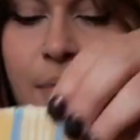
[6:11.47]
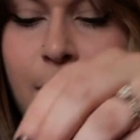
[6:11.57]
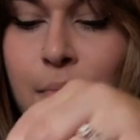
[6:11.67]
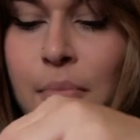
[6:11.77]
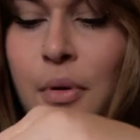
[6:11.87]

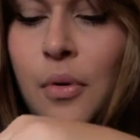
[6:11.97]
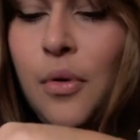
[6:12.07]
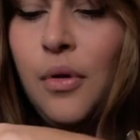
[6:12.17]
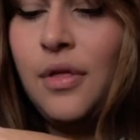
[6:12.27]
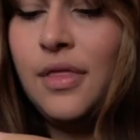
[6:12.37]

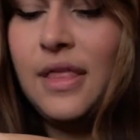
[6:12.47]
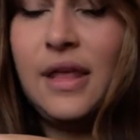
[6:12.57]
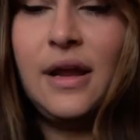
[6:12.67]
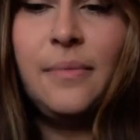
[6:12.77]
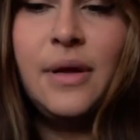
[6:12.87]
bowl
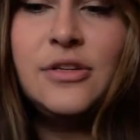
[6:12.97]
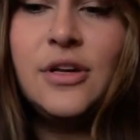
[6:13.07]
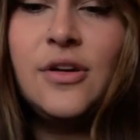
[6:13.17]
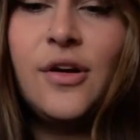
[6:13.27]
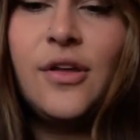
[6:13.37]
that I
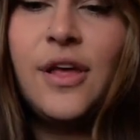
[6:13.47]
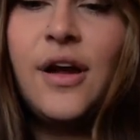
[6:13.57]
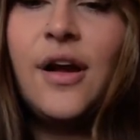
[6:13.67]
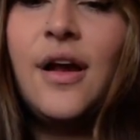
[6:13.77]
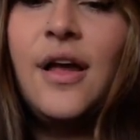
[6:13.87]
mentioned
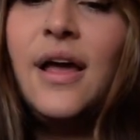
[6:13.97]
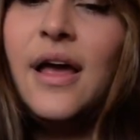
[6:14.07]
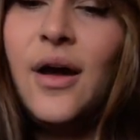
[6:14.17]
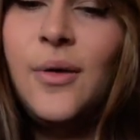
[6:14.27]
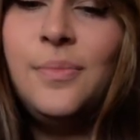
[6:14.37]
earlier.
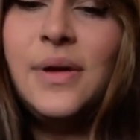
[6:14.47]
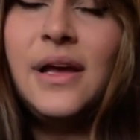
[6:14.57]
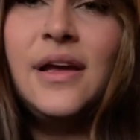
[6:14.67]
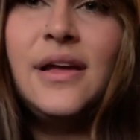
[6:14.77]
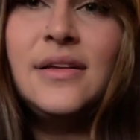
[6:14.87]
Oh,
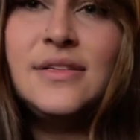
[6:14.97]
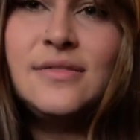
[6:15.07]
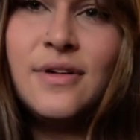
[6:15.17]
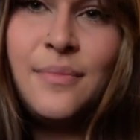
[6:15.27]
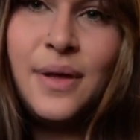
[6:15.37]
and
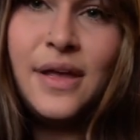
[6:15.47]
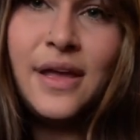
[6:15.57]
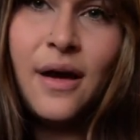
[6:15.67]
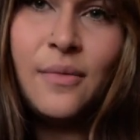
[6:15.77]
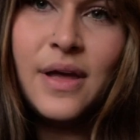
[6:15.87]
right peeking
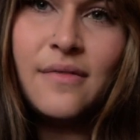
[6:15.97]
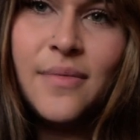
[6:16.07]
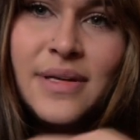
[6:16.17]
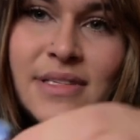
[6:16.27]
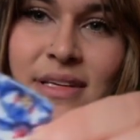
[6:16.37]
out, we have a
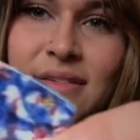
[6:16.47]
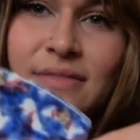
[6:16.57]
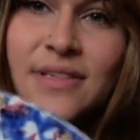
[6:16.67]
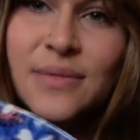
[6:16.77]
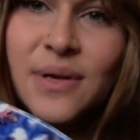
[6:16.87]
piece of
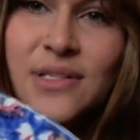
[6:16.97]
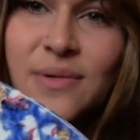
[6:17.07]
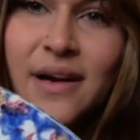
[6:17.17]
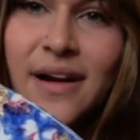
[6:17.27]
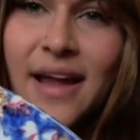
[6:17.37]

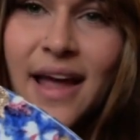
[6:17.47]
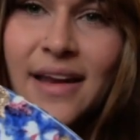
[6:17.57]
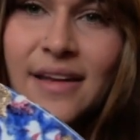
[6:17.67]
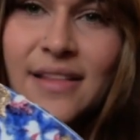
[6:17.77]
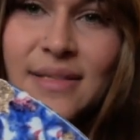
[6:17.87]
spongeware
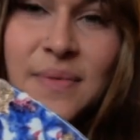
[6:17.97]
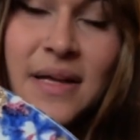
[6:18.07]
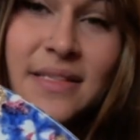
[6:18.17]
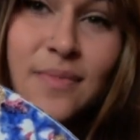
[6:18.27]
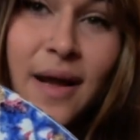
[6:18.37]
again. This one
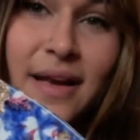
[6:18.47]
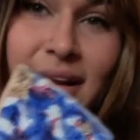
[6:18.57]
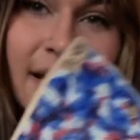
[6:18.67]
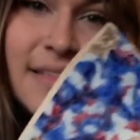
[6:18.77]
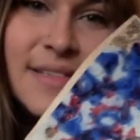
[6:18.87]
has red in
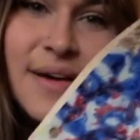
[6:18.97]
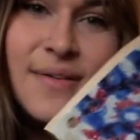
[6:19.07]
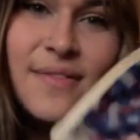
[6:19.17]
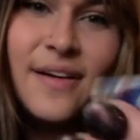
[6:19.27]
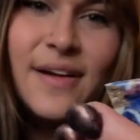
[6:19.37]
it,
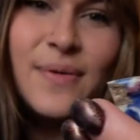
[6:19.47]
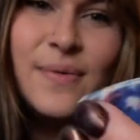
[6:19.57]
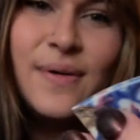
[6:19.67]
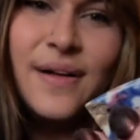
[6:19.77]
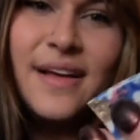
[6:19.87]
so very
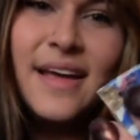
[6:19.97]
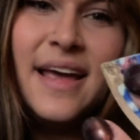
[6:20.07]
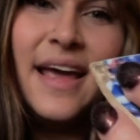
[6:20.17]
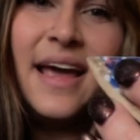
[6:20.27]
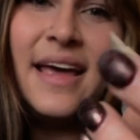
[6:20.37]
cool.
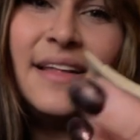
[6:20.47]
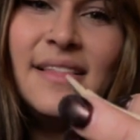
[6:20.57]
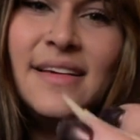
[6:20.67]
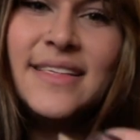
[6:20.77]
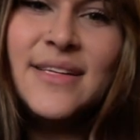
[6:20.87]
And it
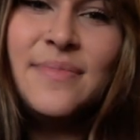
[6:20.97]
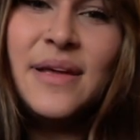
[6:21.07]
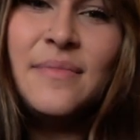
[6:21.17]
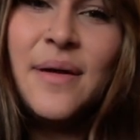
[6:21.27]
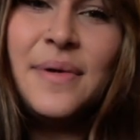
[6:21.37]
looks to
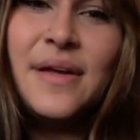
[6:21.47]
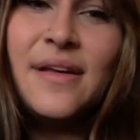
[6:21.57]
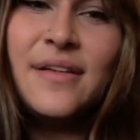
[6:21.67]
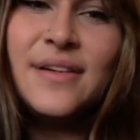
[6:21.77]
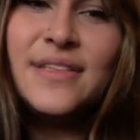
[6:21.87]
be maybe
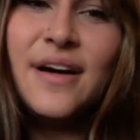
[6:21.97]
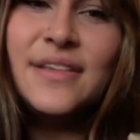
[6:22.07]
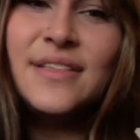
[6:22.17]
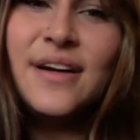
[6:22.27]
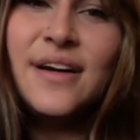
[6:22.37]
another
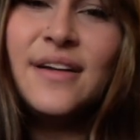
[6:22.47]
saucer.